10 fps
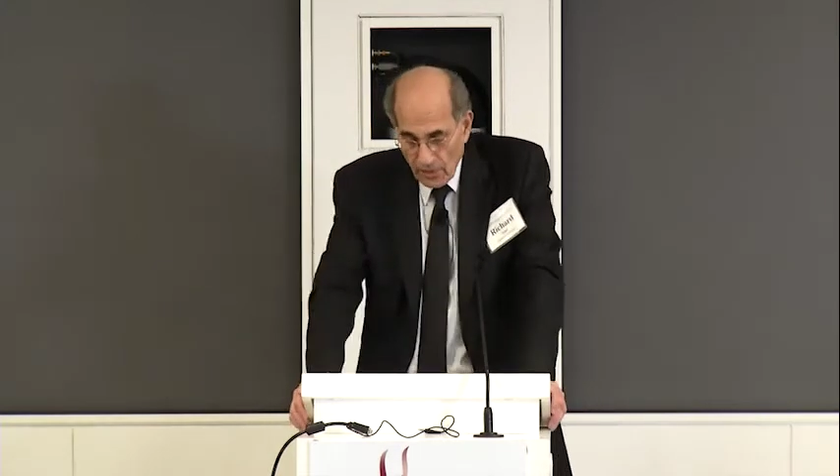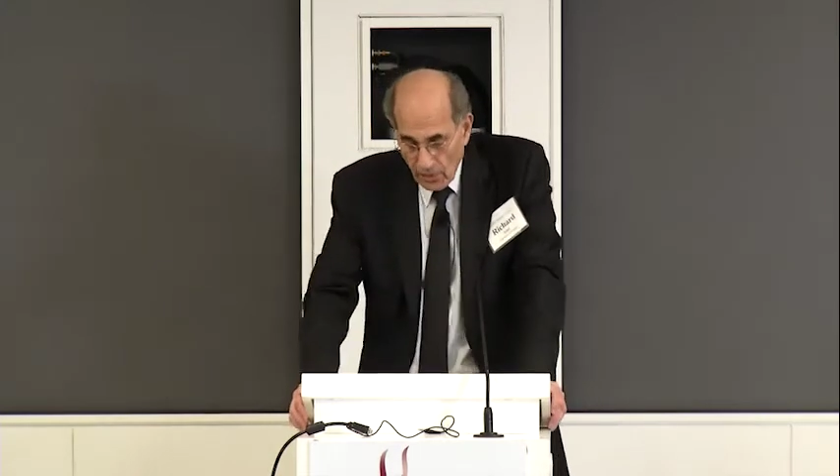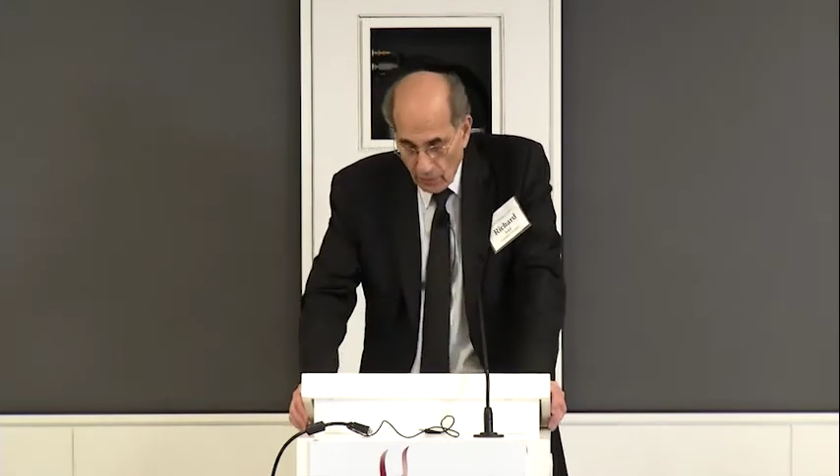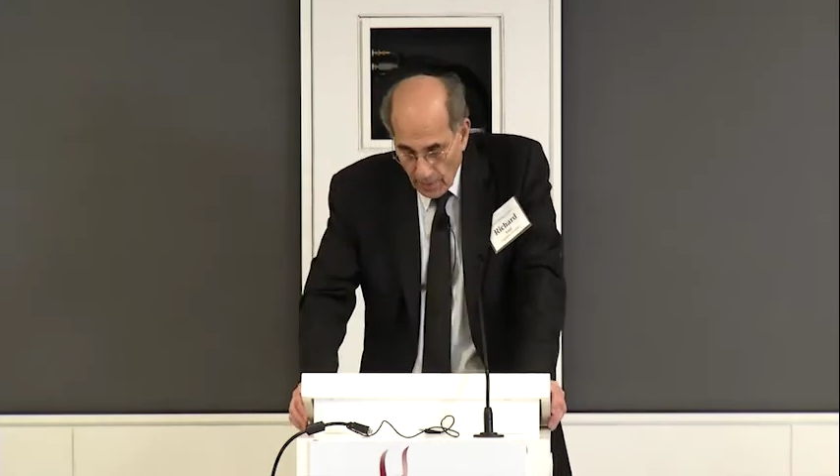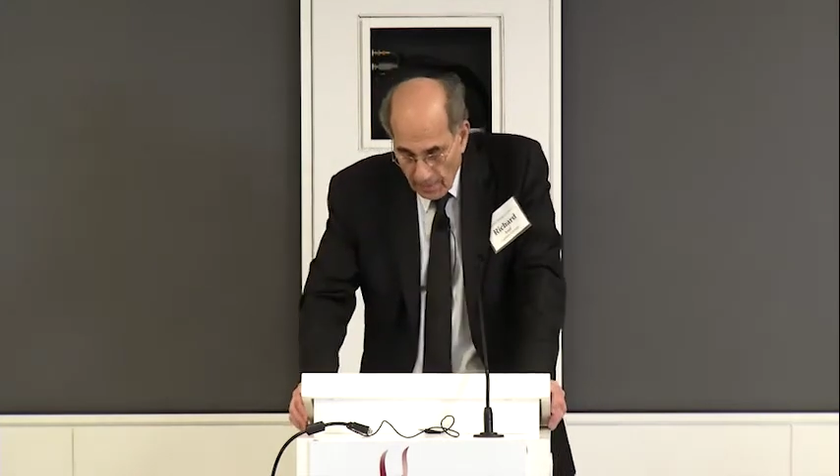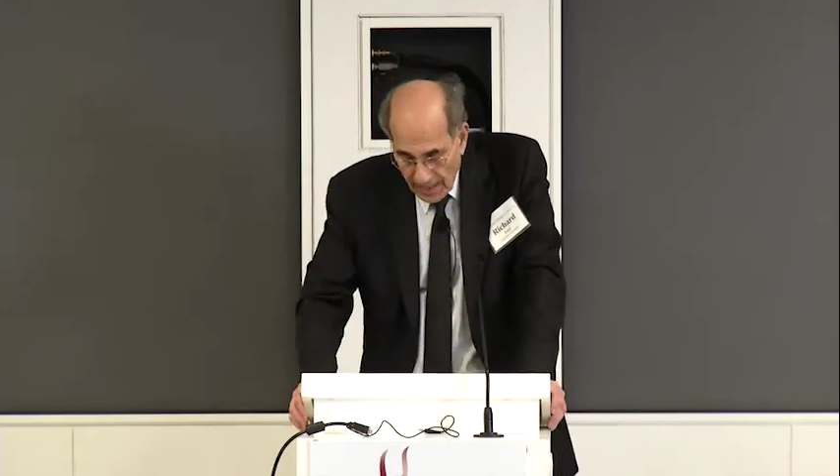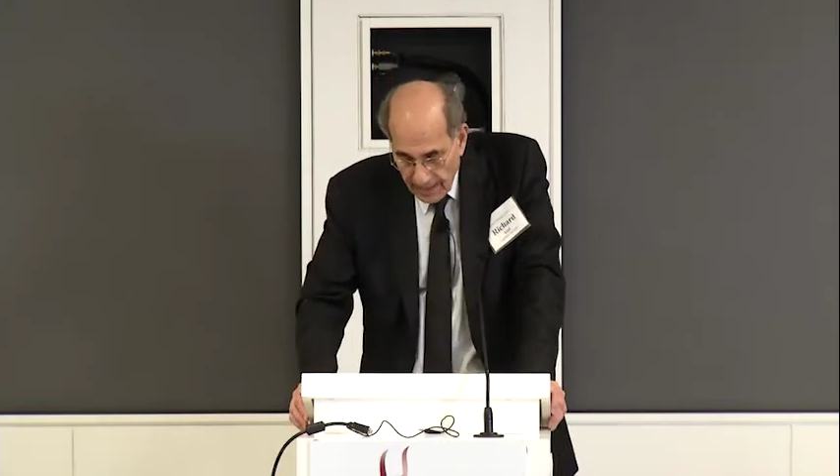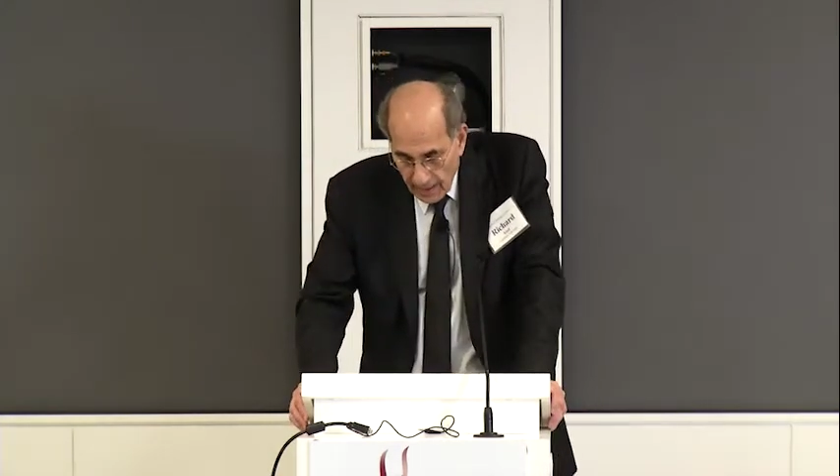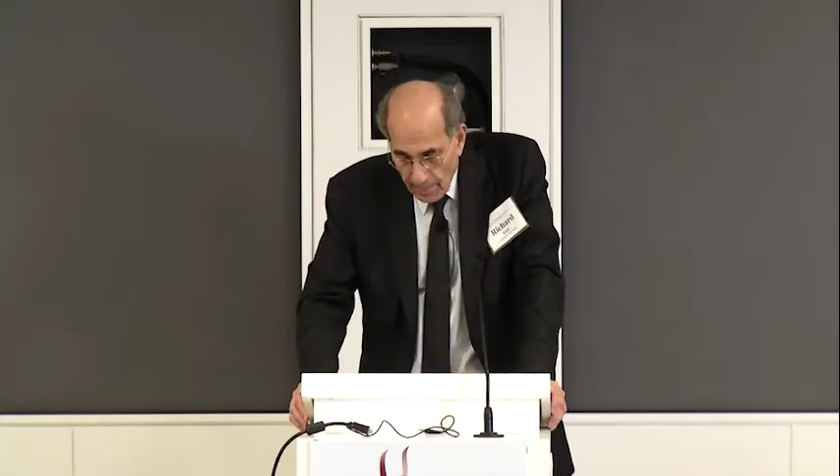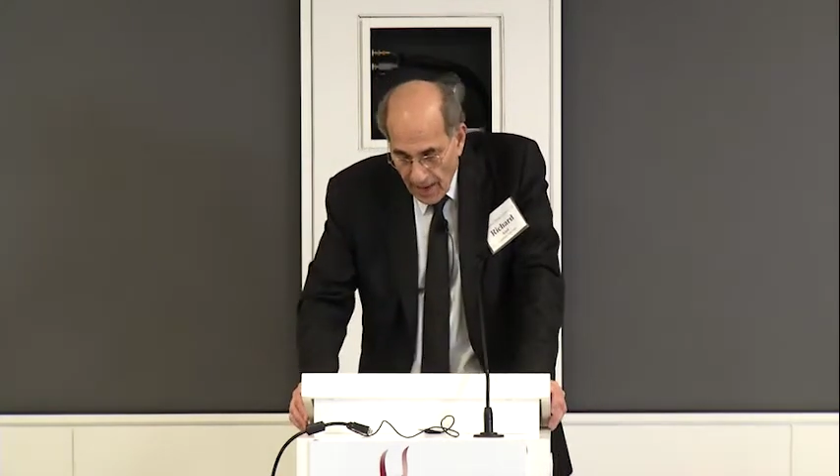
the remaining